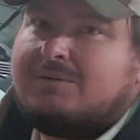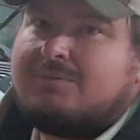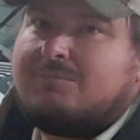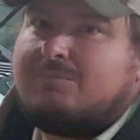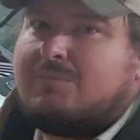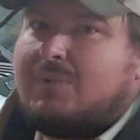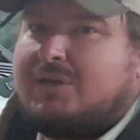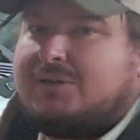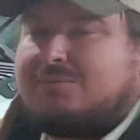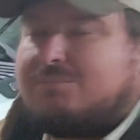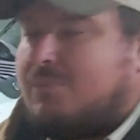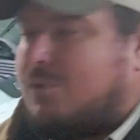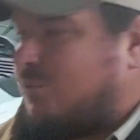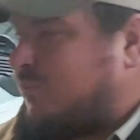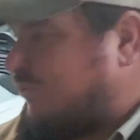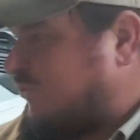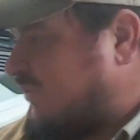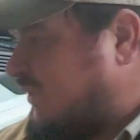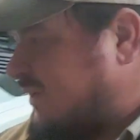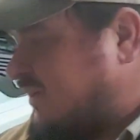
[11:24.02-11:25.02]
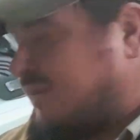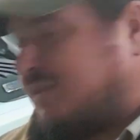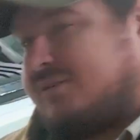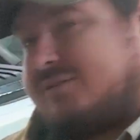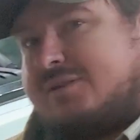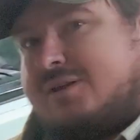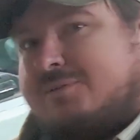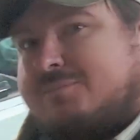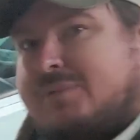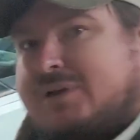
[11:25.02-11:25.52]
Makes more sense.
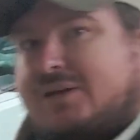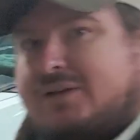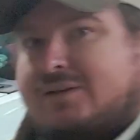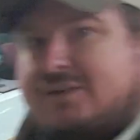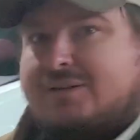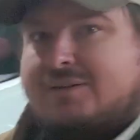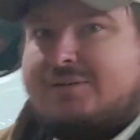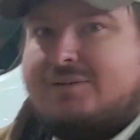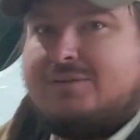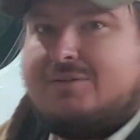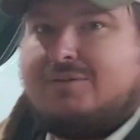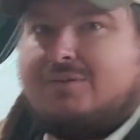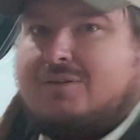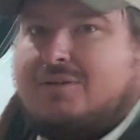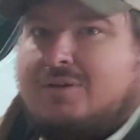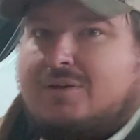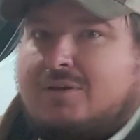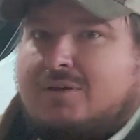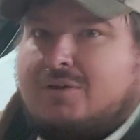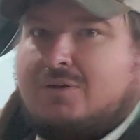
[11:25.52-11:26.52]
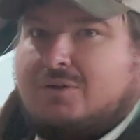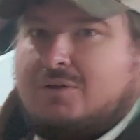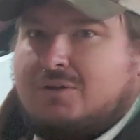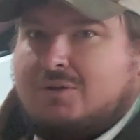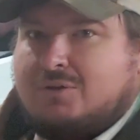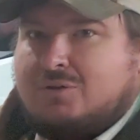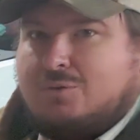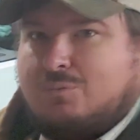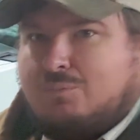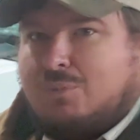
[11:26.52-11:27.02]
I mean,
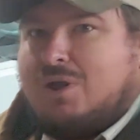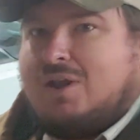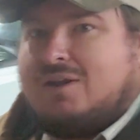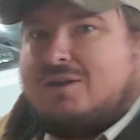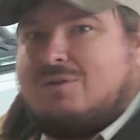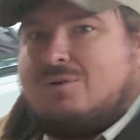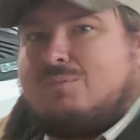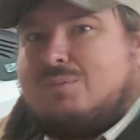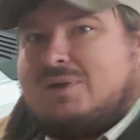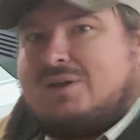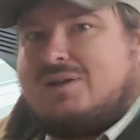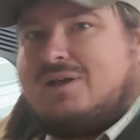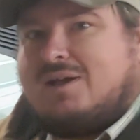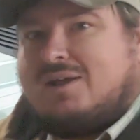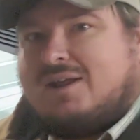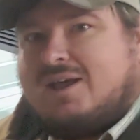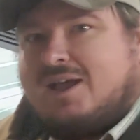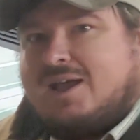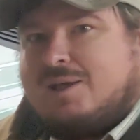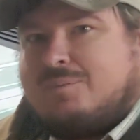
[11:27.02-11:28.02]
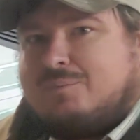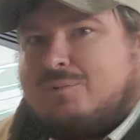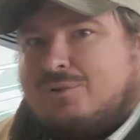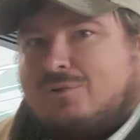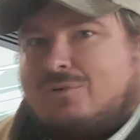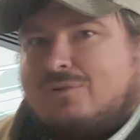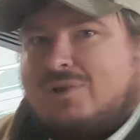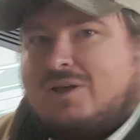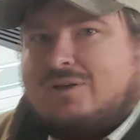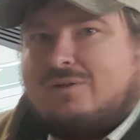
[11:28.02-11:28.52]
you're probably going to be a lot
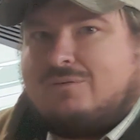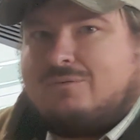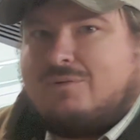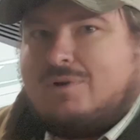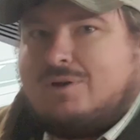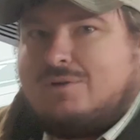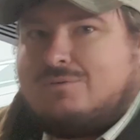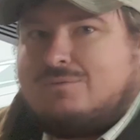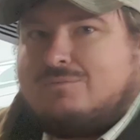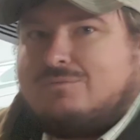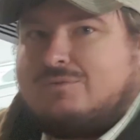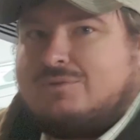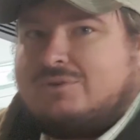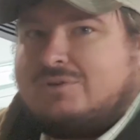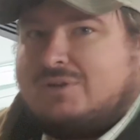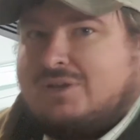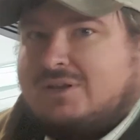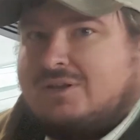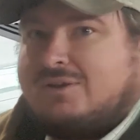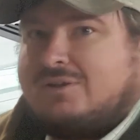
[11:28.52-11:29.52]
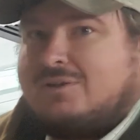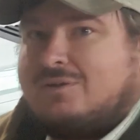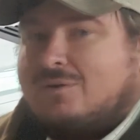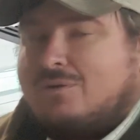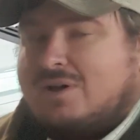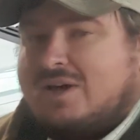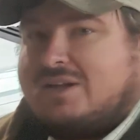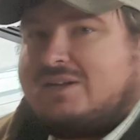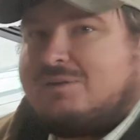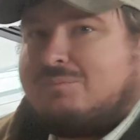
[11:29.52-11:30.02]
happier down the road. Yeah, you're going
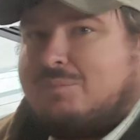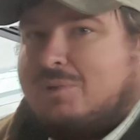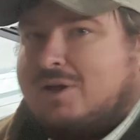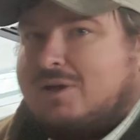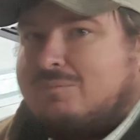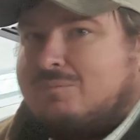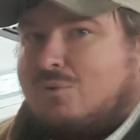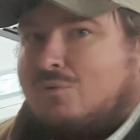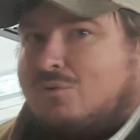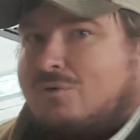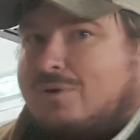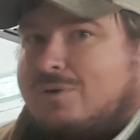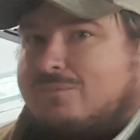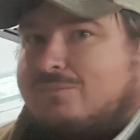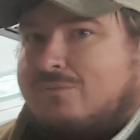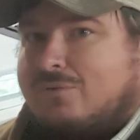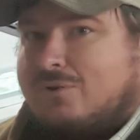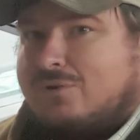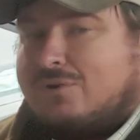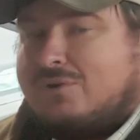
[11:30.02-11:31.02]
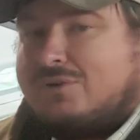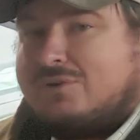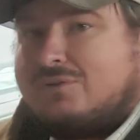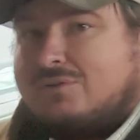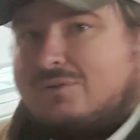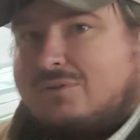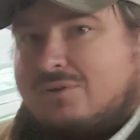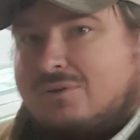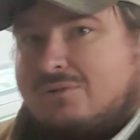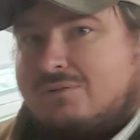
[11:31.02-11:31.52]
to have to pay more up front,
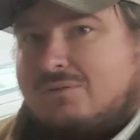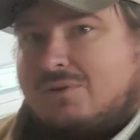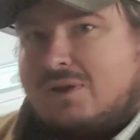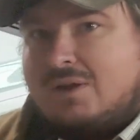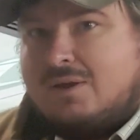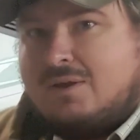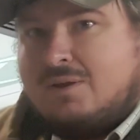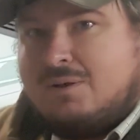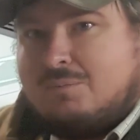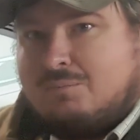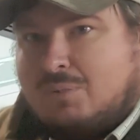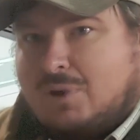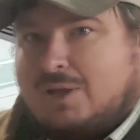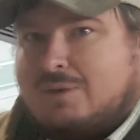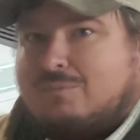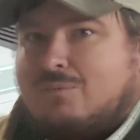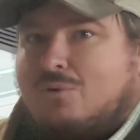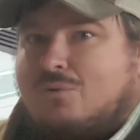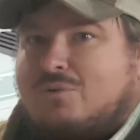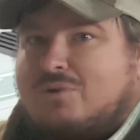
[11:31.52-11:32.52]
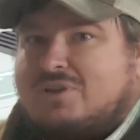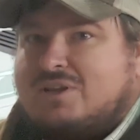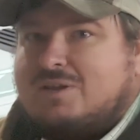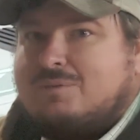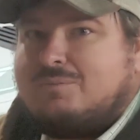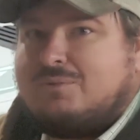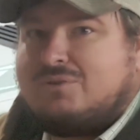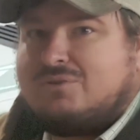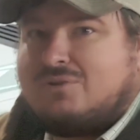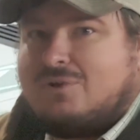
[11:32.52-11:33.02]
pay more to
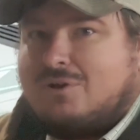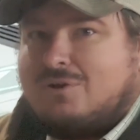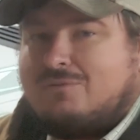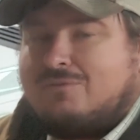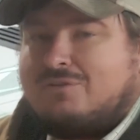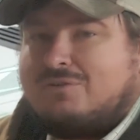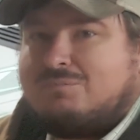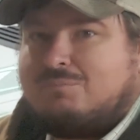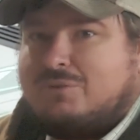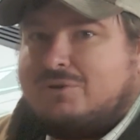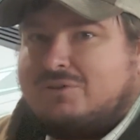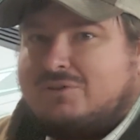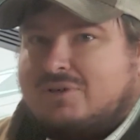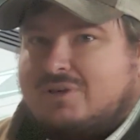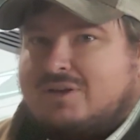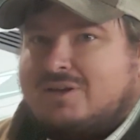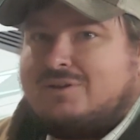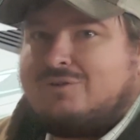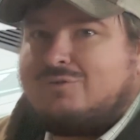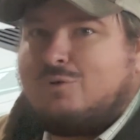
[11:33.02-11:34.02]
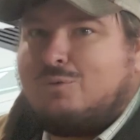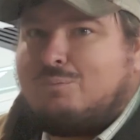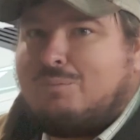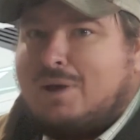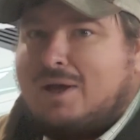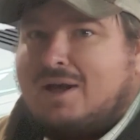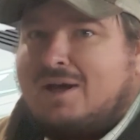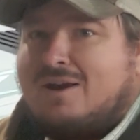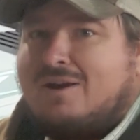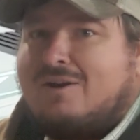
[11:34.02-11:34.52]
keep it serviced, but the extra
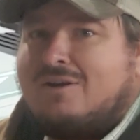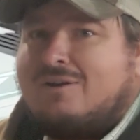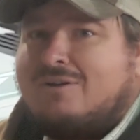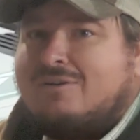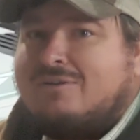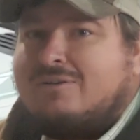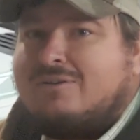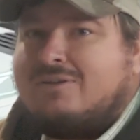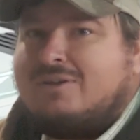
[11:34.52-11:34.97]
power